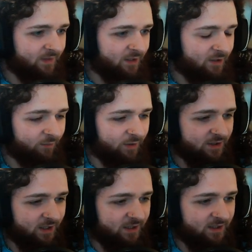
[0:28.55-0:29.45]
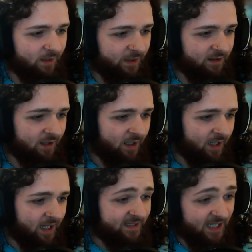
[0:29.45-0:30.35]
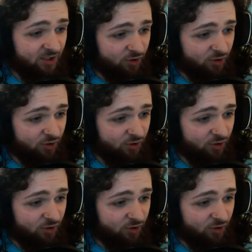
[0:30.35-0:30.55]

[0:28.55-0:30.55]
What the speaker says: you can return this to, I mean, it says